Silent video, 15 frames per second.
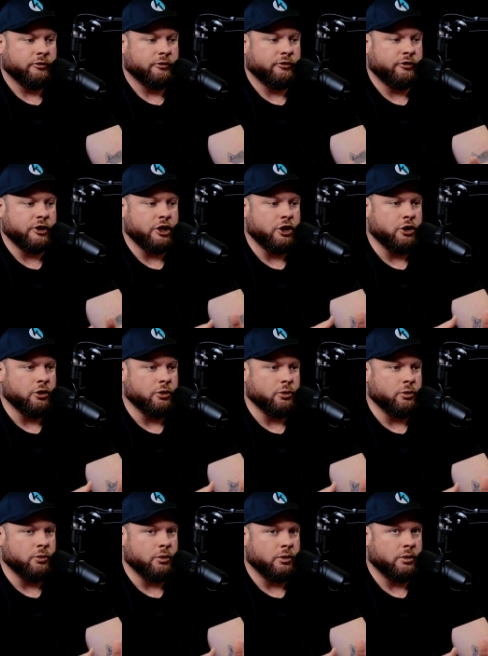for
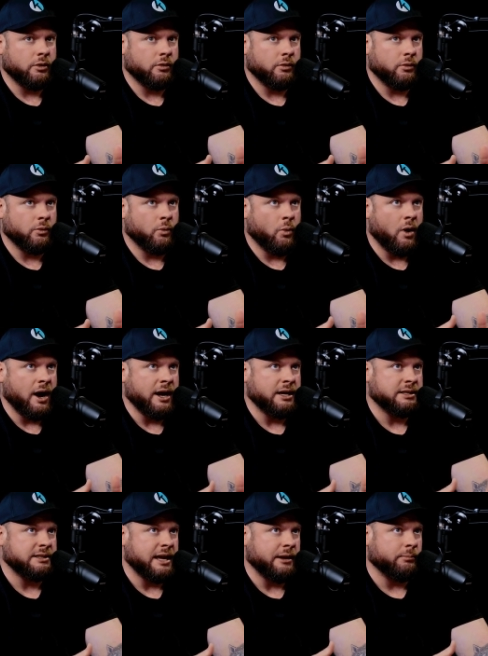you, why
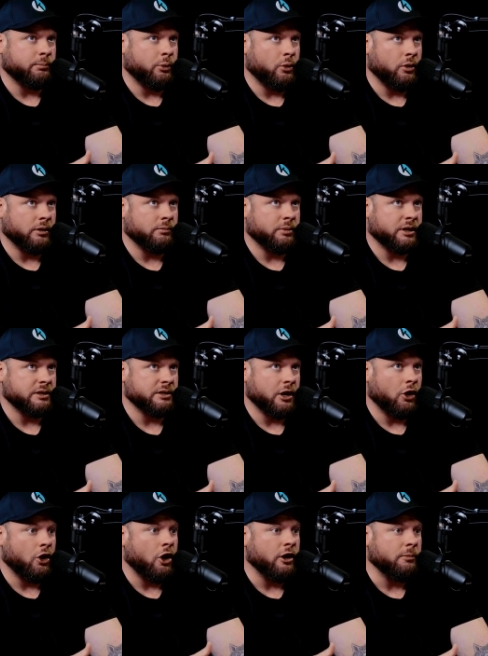is that important? Because a
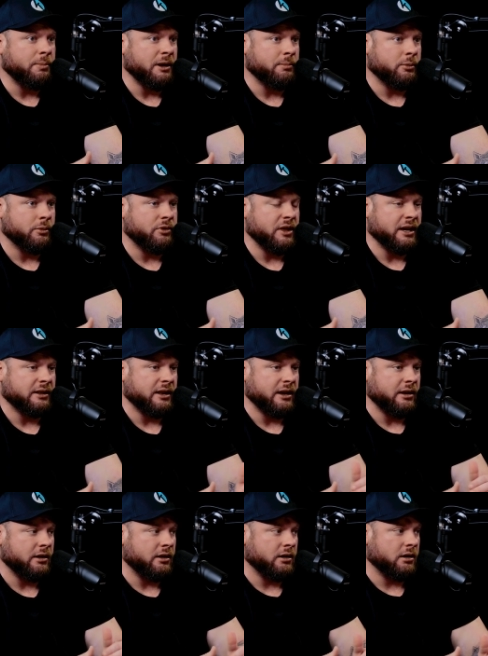lot of people think
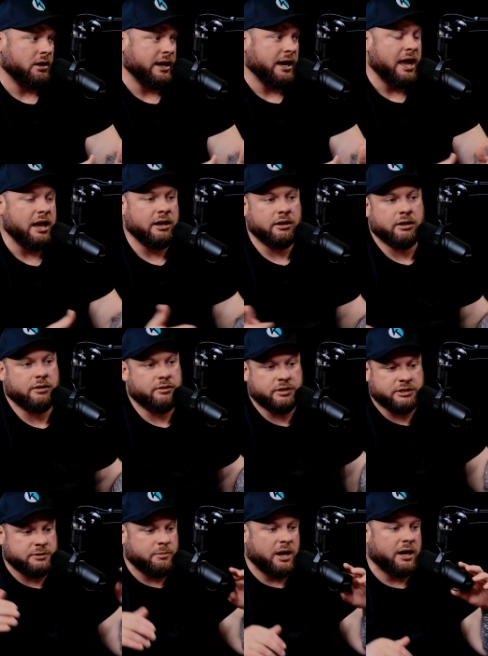that like, hey,
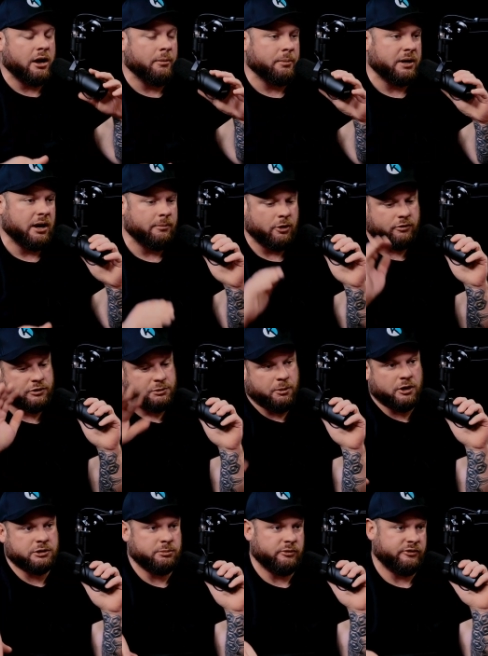this is my company. I'm not
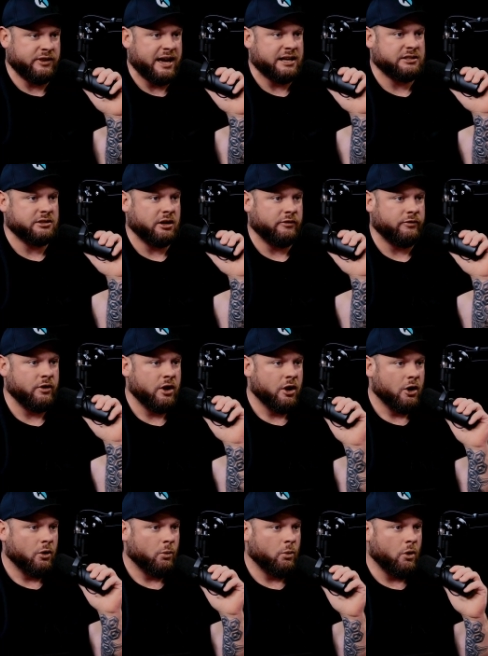responsible for that stuff.
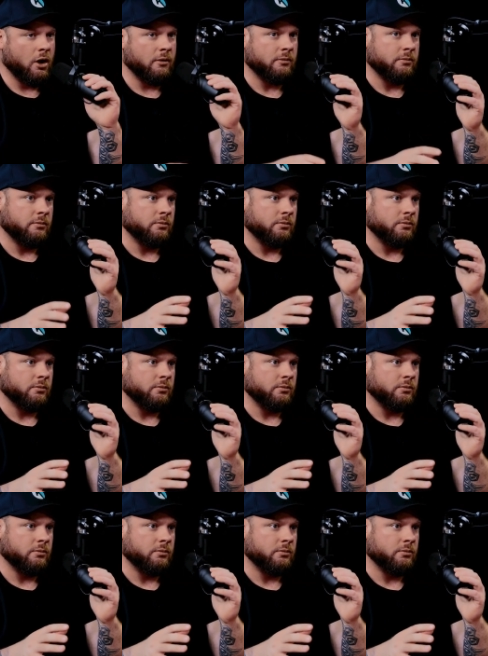What